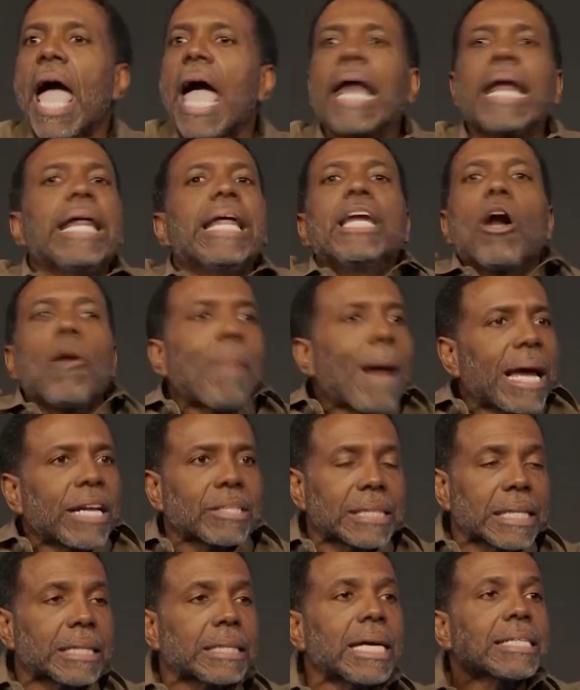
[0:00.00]
and then nobody
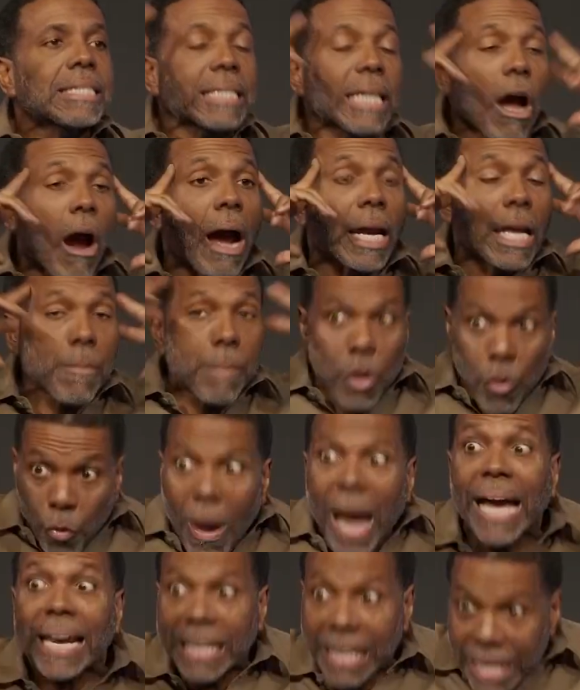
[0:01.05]
sit there and say, all right, let me
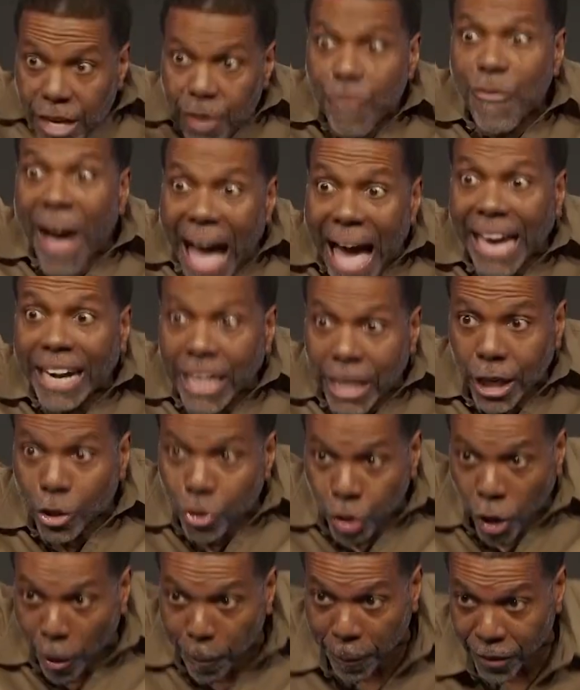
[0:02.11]
rightly divide and
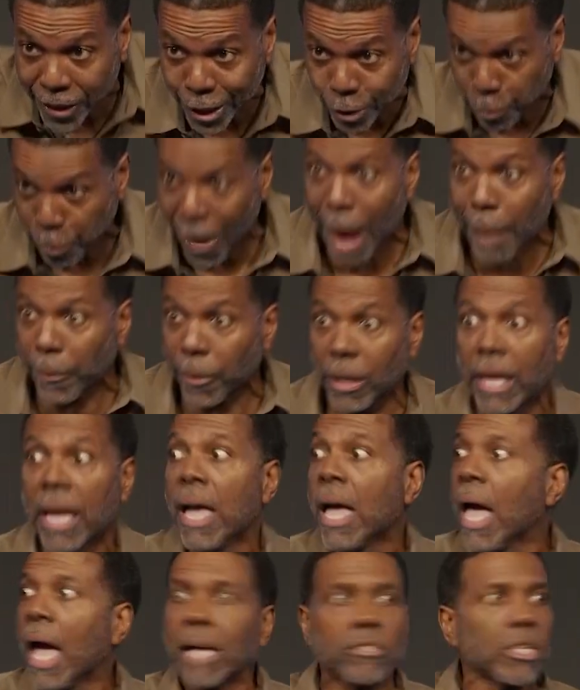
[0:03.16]
interpret this properly,
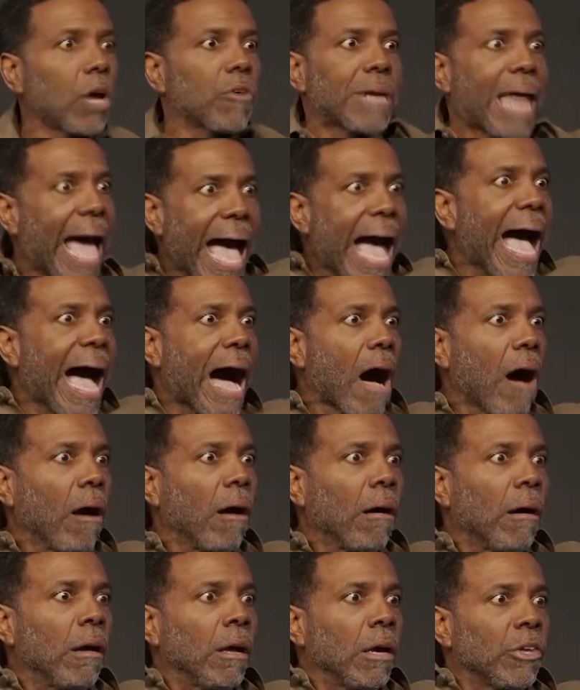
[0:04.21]
and so now
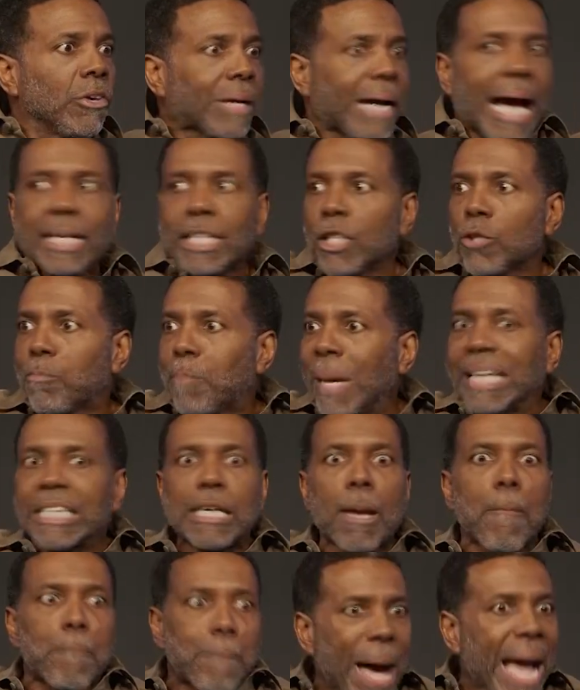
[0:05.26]
you got these big
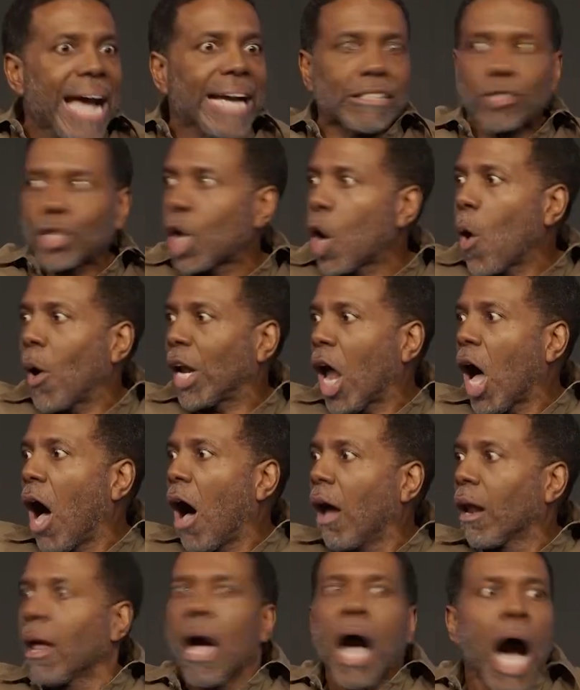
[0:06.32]
debates going
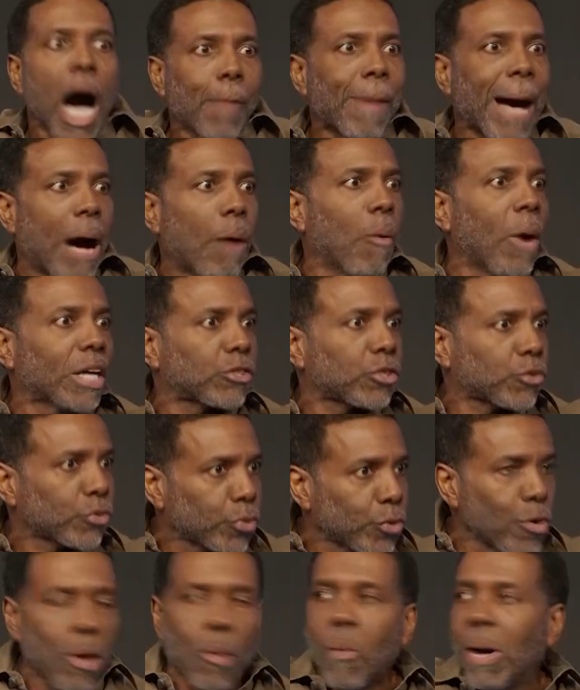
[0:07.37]
on about what's
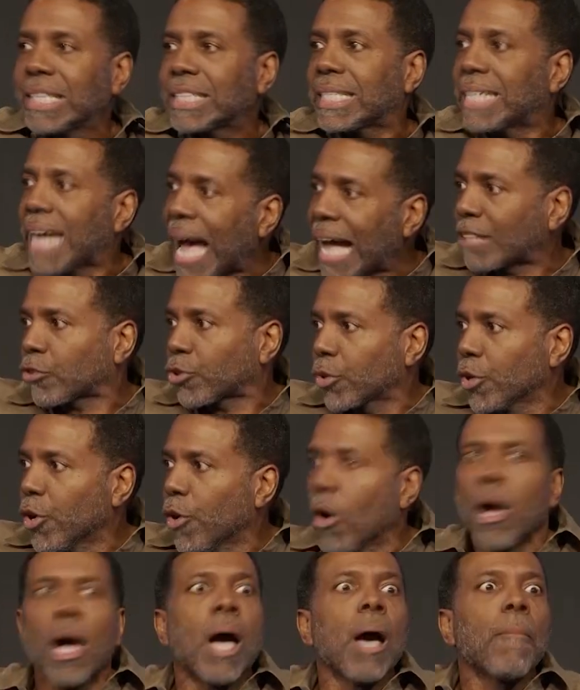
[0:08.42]
true and what's not
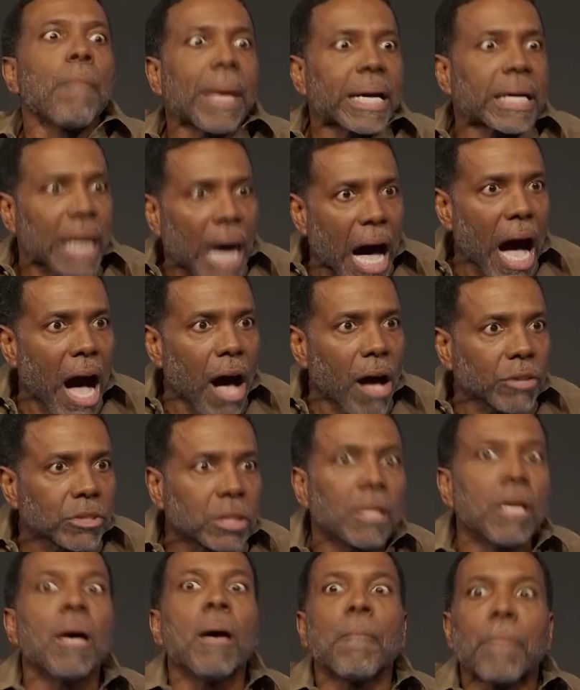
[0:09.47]
true because
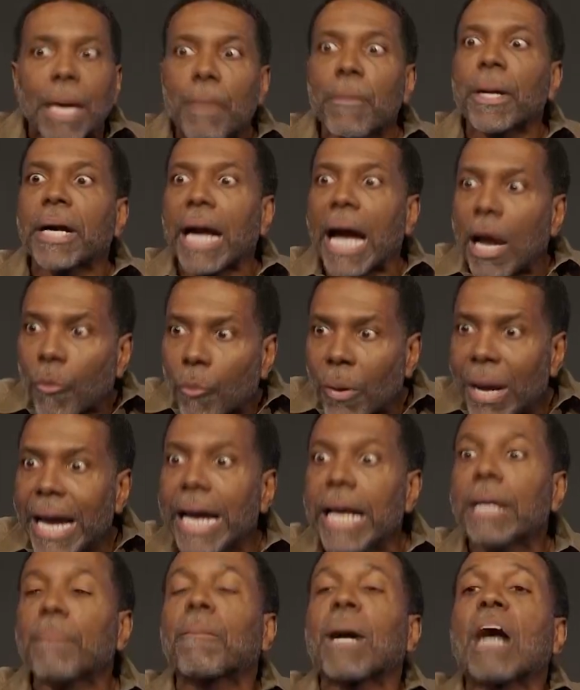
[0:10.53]
people can't
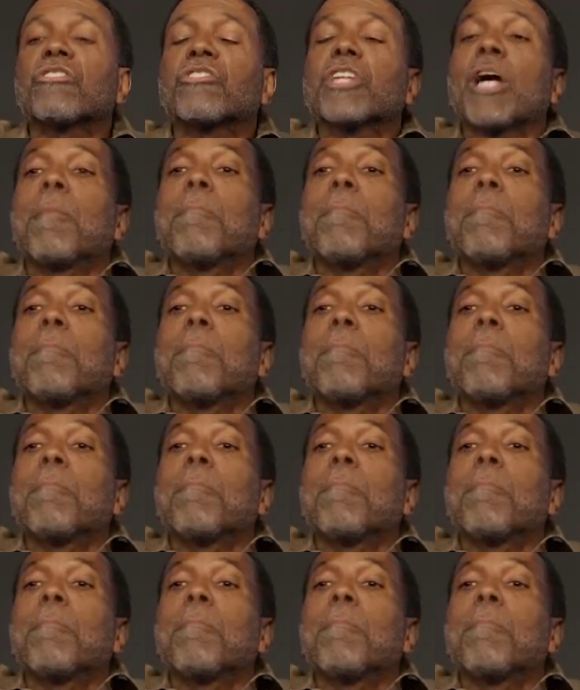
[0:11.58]
read because their